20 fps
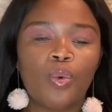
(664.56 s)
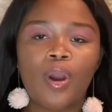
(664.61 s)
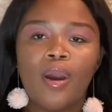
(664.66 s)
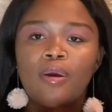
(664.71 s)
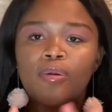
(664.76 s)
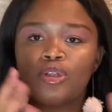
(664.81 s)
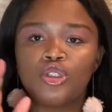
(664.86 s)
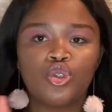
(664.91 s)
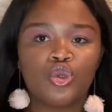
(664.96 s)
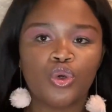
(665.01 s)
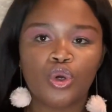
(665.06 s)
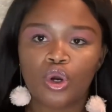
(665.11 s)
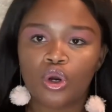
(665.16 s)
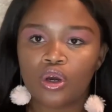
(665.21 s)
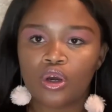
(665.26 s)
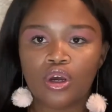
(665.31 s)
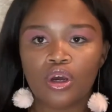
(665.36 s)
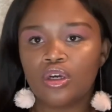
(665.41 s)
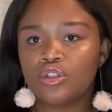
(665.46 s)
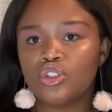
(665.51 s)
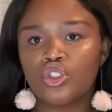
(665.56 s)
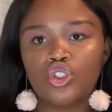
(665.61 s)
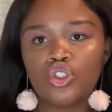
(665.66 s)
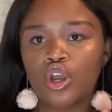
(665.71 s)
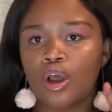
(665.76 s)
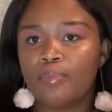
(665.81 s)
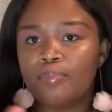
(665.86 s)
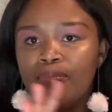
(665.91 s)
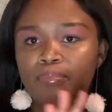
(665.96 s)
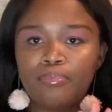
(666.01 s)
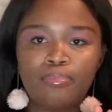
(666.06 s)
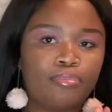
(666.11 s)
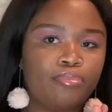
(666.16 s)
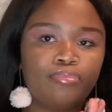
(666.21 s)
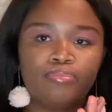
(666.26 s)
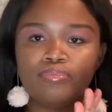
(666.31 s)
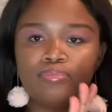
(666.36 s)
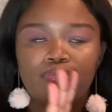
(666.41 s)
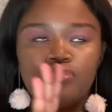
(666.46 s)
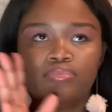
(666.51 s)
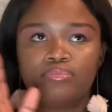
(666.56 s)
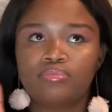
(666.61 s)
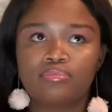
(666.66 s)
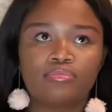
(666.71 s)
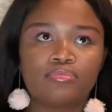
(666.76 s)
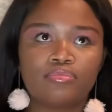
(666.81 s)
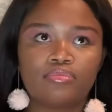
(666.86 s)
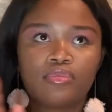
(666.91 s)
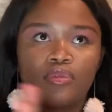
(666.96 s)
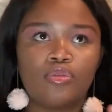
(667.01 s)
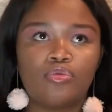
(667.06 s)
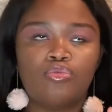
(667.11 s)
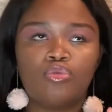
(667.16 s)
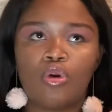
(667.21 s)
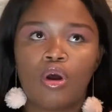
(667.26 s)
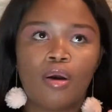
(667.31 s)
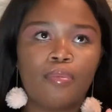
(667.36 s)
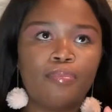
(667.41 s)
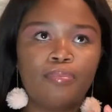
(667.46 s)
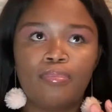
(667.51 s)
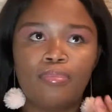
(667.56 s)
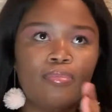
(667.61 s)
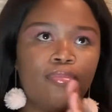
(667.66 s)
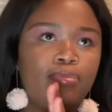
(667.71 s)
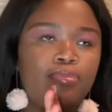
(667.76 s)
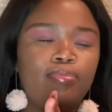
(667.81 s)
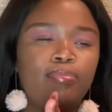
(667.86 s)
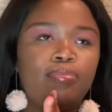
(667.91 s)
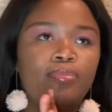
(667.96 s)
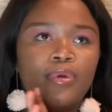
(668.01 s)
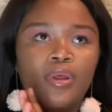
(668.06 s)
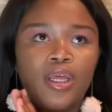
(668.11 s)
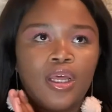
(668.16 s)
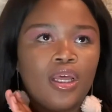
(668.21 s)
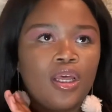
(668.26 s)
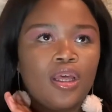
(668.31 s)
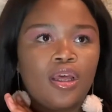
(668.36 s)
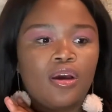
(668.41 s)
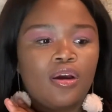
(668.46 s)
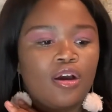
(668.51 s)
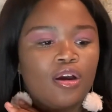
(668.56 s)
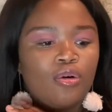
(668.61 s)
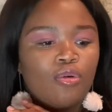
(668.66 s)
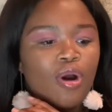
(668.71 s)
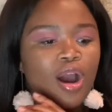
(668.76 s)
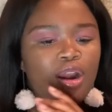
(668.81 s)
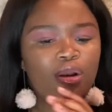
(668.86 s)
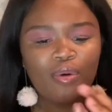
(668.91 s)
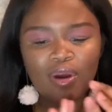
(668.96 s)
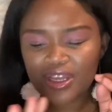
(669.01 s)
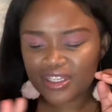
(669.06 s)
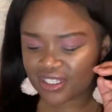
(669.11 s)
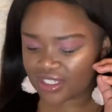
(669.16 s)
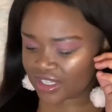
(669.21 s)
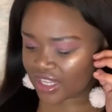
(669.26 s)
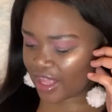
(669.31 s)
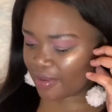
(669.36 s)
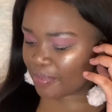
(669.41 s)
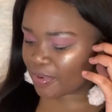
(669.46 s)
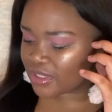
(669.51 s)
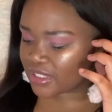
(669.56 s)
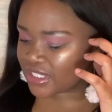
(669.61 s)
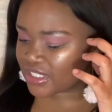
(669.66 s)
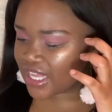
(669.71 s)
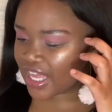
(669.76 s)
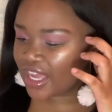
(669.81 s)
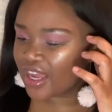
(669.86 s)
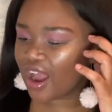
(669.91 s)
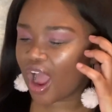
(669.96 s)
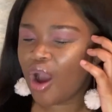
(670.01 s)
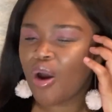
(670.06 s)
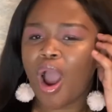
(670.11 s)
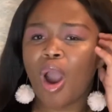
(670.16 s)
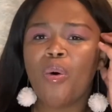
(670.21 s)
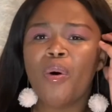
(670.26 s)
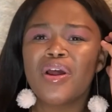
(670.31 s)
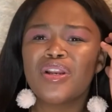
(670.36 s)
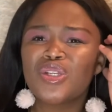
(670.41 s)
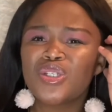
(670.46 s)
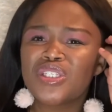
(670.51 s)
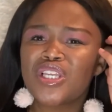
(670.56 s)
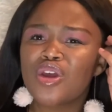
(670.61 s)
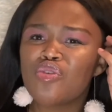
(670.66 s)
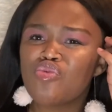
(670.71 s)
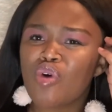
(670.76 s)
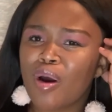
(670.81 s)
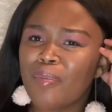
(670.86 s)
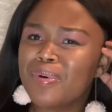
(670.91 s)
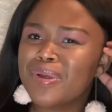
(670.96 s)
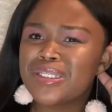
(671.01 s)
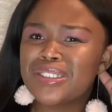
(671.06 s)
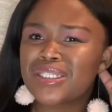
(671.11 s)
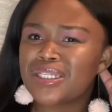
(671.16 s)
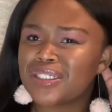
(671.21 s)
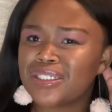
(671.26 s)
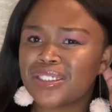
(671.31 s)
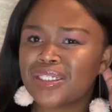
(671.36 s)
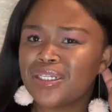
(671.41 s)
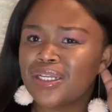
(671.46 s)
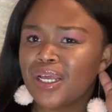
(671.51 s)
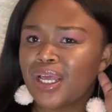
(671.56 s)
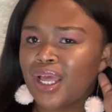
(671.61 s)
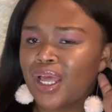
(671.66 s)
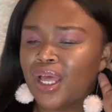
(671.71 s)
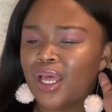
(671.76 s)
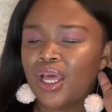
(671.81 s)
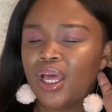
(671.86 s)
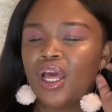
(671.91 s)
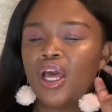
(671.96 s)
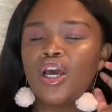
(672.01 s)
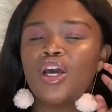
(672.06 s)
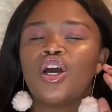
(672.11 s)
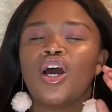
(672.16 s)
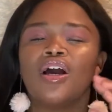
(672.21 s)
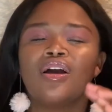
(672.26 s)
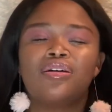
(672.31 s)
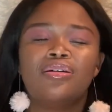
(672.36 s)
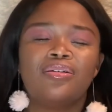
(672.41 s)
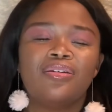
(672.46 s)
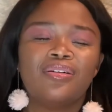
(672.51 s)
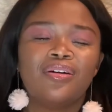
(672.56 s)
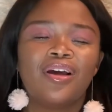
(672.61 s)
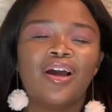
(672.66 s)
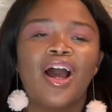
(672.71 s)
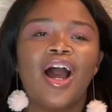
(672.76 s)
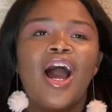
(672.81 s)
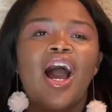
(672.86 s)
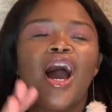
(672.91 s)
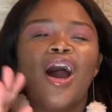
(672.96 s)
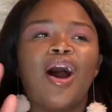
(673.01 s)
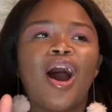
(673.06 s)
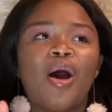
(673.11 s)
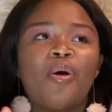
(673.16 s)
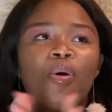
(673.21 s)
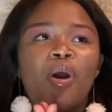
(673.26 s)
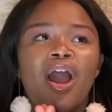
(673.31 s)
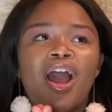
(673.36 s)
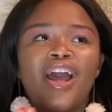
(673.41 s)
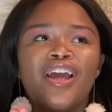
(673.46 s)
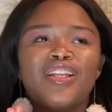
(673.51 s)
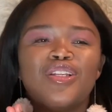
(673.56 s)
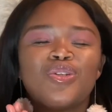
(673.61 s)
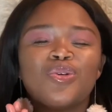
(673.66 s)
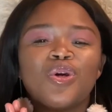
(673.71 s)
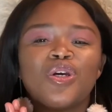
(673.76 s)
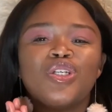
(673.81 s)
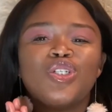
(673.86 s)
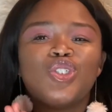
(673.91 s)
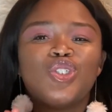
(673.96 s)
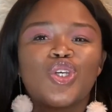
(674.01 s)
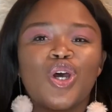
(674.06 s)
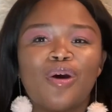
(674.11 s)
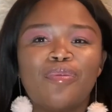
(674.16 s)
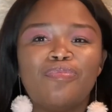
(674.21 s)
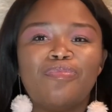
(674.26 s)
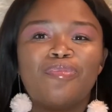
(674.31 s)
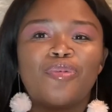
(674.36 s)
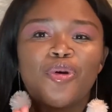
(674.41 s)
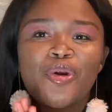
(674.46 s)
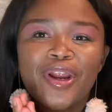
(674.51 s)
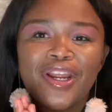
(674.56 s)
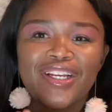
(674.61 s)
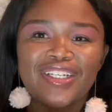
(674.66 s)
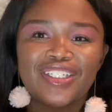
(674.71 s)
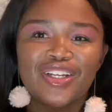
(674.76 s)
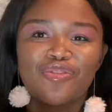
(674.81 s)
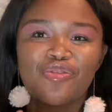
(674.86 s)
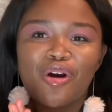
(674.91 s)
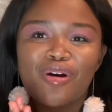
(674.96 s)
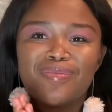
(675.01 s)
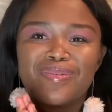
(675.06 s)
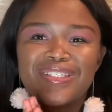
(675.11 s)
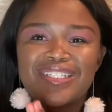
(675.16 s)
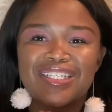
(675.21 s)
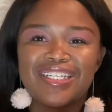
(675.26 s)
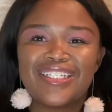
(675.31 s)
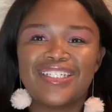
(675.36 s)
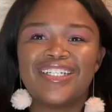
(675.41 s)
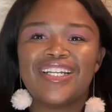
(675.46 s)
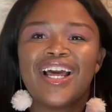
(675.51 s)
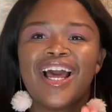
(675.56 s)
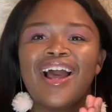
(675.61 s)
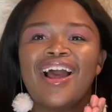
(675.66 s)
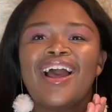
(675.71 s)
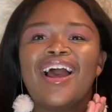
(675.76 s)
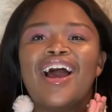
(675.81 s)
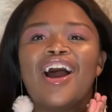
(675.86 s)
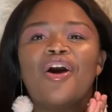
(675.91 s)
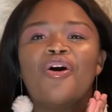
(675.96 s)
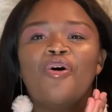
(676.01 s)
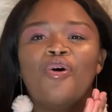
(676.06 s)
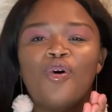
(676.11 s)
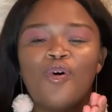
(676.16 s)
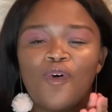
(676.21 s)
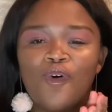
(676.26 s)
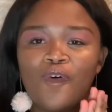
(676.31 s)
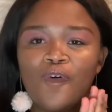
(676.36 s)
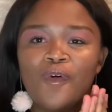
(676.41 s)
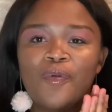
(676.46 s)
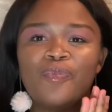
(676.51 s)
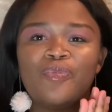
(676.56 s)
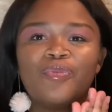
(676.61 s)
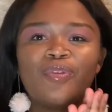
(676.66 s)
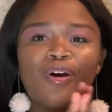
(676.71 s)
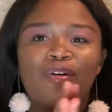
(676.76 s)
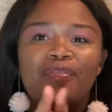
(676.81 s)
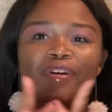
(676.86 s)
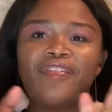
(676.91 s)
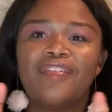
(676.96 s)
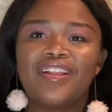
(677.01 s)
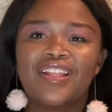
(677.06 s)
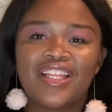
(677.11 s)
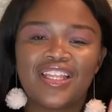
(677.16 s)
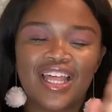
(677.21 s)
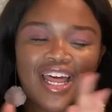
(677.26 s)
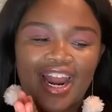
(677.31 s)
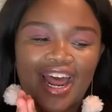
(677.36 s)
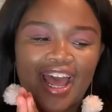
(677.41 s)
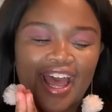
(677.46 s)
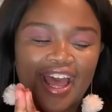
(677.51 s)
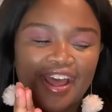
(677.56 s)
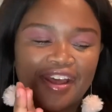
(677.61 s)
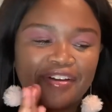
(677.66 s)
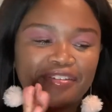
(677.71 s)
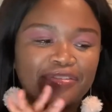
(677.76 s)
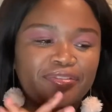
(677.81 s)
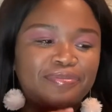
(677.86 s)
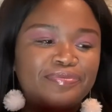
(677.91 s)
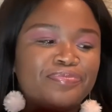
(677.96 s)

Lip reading: where I'll do a shop rob. Why do I keep on saying I want to say Robinson? I want to do a Shop Brett Robson haul of everything that I have.